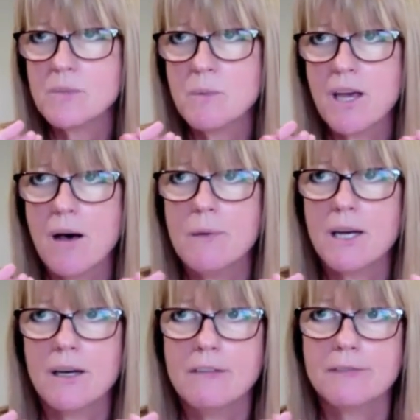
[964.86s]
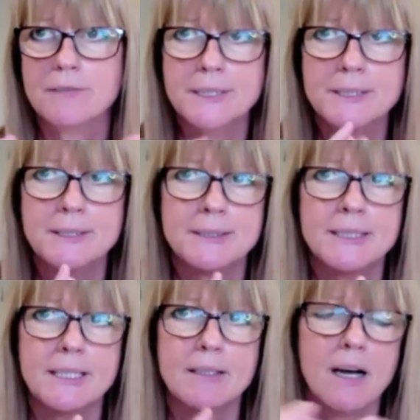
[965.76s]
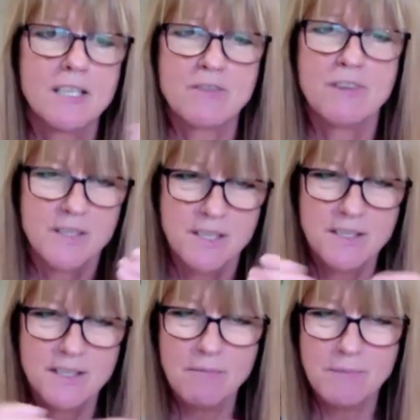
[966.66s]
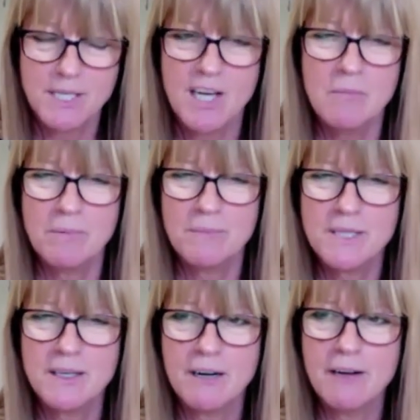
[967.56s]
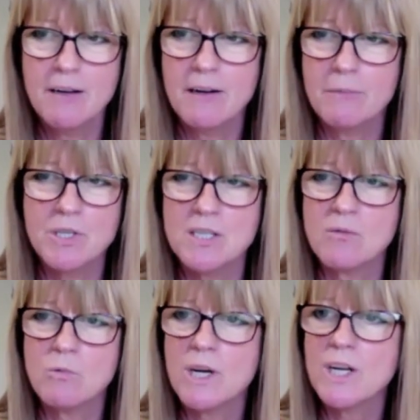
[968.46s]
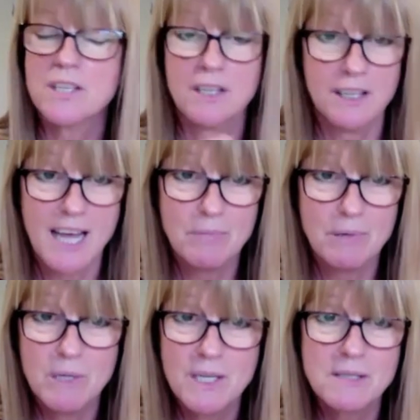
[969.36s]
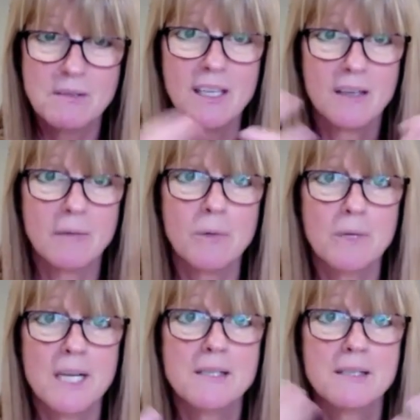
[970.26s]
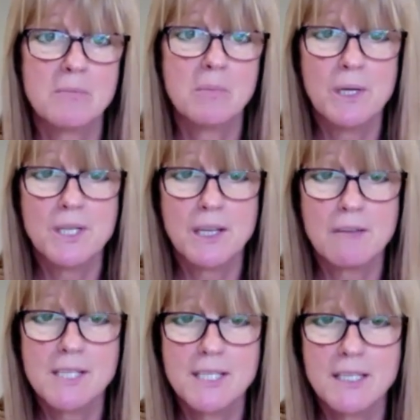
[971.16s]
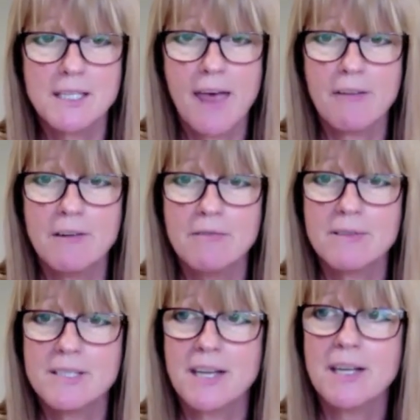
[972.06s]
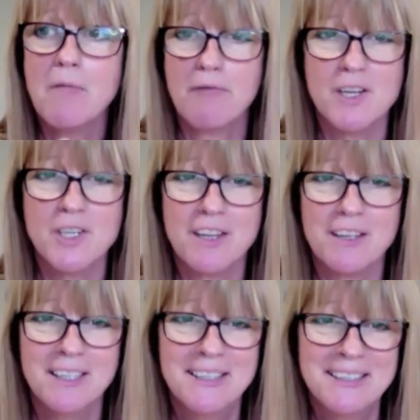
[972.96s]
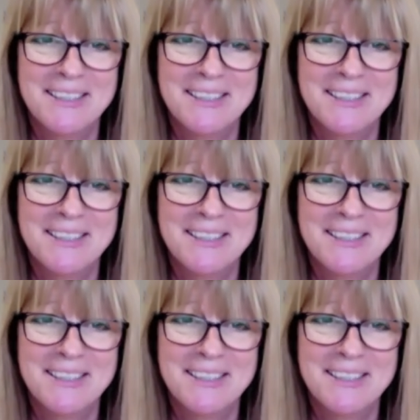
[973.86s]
it's become a kind of yeah, us versus them type scenario, which is the worst that can happen because you know we all need to support each other and stick together and stand up for each other.